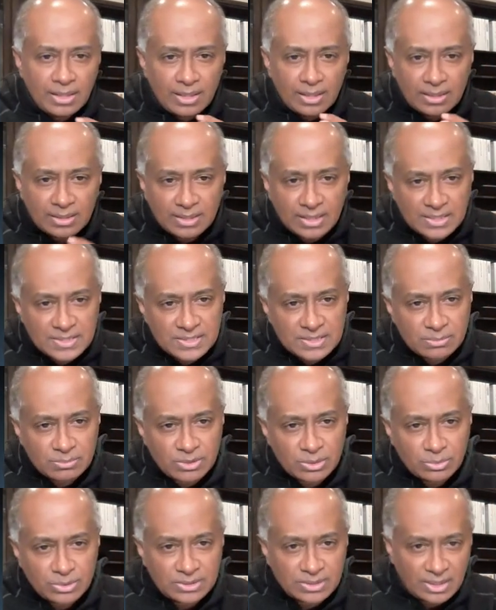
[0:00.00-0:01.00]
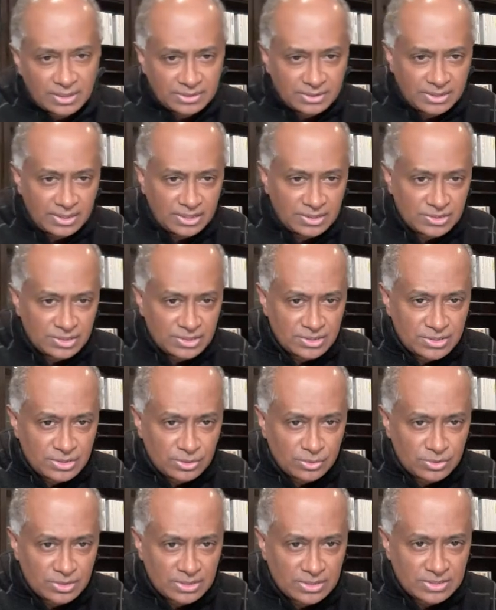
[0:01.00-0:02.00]
A customer with 100 agents
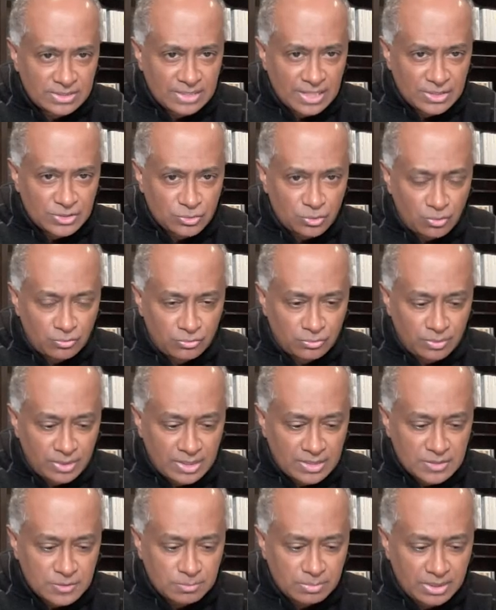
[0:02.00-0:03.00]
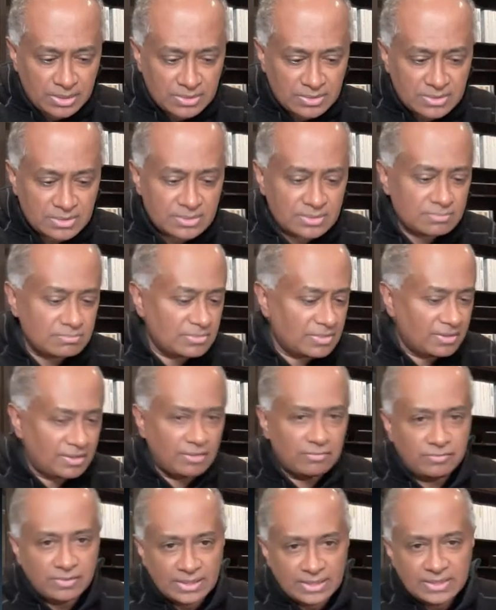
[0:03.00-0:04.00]
using SaaS software spends
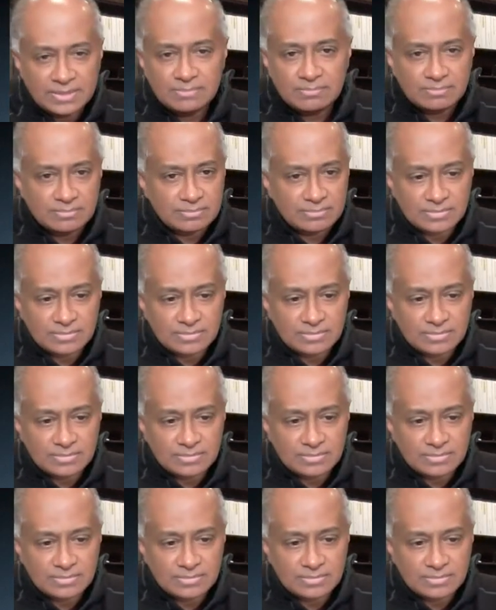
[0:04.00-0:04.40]
roughly,